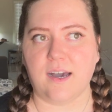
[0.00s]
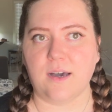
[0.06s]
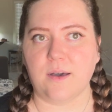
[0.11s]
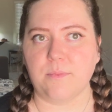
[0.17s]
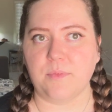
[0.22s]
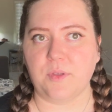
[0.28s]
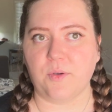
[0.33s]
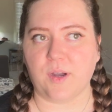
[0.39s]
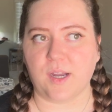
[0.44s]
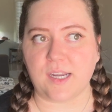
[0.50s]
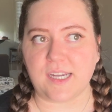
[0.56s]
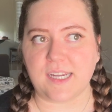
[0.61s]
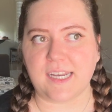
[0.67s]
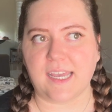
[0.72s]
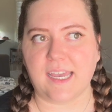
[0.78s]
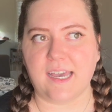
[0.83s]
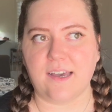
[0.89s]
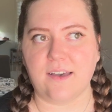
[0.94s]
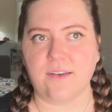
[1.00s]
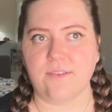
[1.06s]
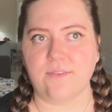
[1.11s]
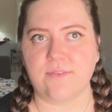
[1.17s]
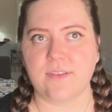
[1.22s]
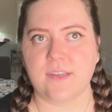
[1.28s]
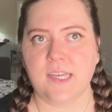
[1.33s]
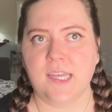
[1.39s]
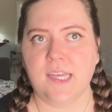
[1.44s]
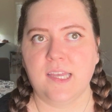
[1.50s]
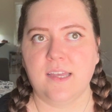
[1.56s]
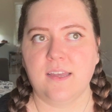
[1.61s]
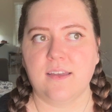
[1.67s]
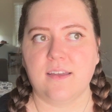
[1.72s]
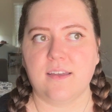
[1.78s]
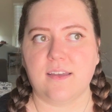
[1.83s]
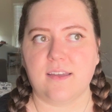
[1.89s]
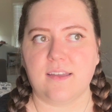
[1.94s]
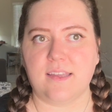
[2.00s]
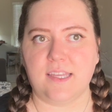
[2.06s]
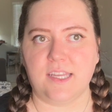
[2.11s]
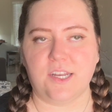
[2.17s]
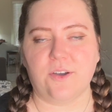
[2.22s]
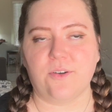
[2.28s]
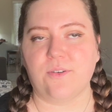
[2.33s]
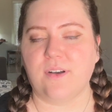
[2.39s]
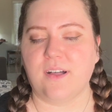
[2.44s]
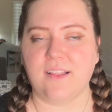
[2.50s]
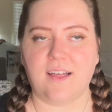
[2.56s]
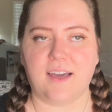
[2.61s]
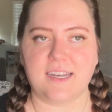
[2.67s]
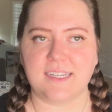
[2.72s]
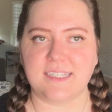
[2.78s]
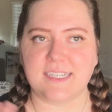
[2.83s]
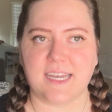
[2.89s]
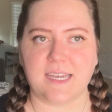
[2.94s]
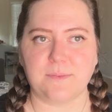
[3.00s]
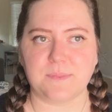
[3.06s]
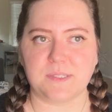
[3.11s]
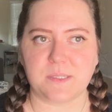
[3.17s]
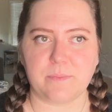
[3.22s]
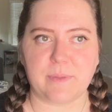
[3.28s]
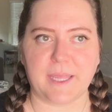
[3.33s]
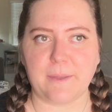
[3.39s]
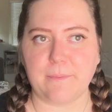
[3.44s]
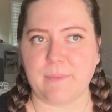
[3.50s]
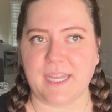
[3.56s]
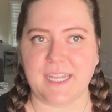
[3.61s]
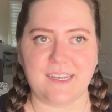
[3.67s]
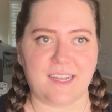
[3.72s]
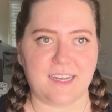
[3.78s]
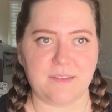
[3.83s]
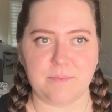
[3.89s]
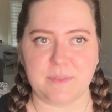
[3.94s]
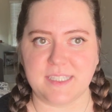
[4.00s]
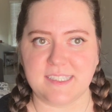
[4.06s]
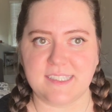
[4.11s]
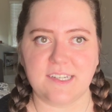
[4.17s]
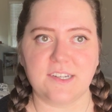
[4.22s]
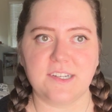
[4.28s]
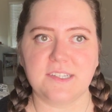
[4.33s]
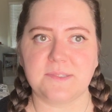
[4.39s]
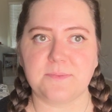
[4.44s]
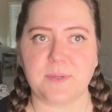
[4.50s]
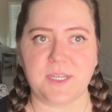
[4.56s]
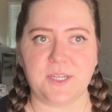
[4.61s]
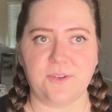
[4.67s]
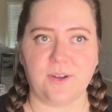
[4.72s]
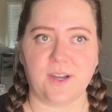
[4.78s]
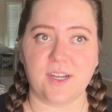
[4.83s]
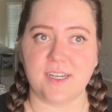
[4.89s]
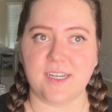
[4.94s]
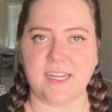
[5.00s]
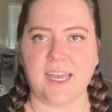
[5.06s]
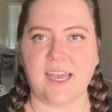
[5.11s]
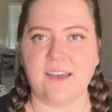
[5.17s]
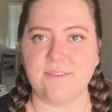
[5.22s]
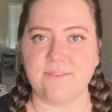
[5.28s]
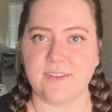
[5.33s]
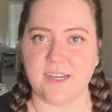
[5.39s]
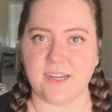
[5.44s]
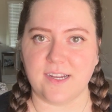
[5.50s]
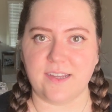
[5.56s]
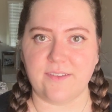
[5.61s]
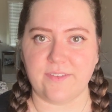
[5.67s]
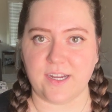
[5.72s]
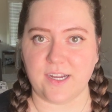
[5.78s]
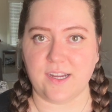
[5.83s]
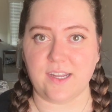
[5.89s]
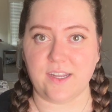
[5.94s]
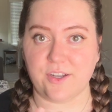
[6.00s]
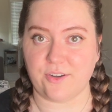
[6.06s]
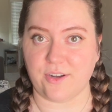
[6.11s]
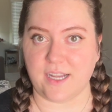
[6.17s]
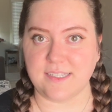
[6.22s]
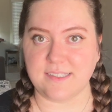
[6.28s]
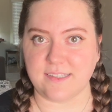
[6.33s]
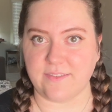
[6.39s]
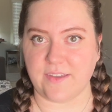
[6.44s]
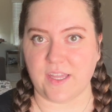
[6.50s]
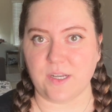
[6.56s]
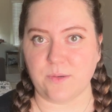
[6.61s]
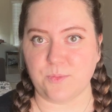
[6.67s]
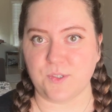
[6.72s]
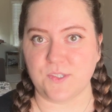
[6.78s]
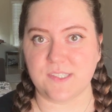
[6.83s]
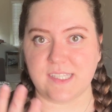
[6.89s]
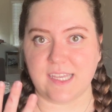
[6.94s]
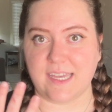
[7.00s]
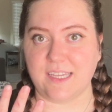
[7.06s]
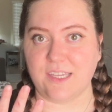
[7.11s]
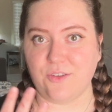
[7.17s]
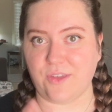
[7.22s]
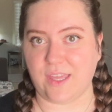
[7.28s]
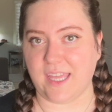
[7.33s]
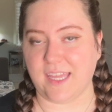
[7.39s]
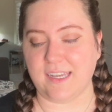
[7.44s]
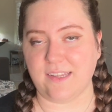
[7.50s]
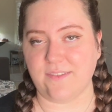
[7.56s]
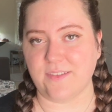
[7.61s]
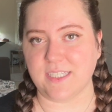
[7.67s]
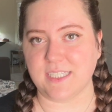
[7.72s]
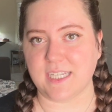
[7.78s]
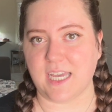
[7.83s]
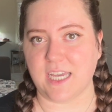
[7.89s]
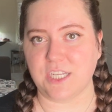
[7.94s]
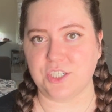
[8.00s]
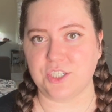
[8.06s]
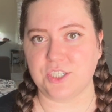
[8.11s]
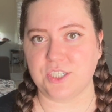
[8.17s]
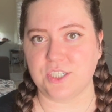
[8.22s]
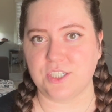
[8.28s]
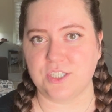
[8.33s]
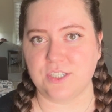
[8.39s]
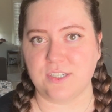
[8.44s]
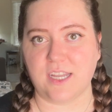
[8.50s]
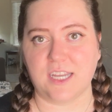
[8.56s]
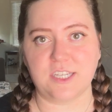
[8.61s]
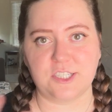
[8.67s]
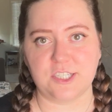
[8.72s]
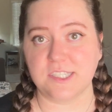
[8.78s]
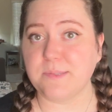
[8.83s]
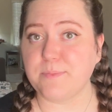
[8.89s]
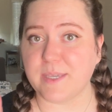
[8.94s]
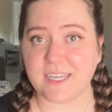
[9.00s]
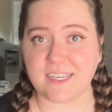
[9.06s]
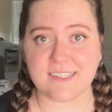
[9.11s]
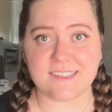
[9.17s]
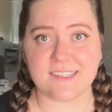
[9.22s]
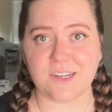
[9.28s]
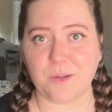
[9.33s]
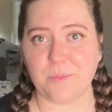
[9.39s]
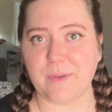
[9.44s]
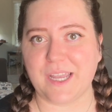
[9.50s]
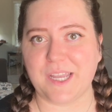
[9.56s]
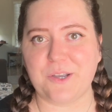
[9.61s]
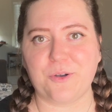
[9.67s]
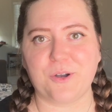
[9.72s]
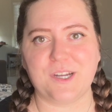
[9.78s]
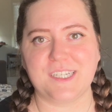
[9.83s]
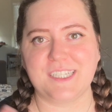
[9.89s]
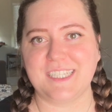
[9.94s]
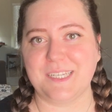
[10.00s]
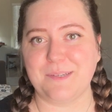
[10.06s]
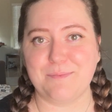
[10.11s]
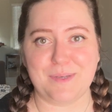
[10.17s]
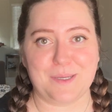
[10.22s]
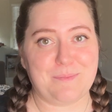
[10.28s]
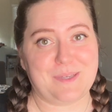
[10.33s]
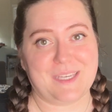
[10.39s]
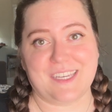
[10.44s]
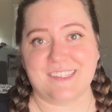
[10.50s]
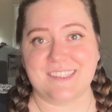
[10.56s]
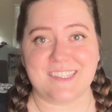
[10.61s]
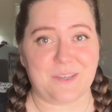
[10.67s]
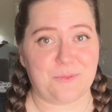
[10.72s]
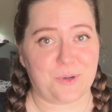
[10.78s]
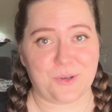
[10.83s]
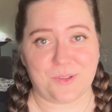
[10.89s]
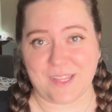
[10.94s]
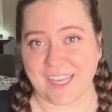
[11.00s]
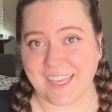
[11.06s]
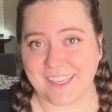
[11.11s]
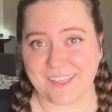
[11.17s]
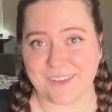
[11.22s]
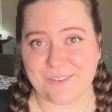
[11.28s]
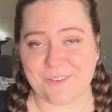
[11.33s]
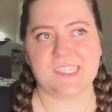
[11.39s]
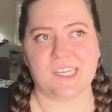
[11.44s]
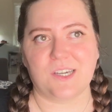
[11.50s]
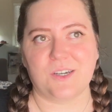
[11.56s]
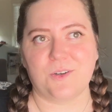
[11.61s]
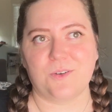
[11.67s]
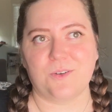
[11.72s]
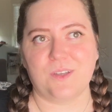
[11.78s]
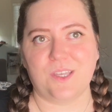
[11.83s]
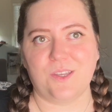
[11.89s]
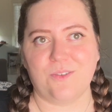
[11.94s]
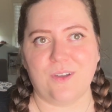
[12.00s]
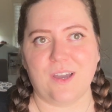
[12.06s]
you are going to have, a lot of times the bite might not have been serious, but you are going to have very, very aggressive animals that you can't even touch, not just because they're on bite quarantine, but because they won't let you. So you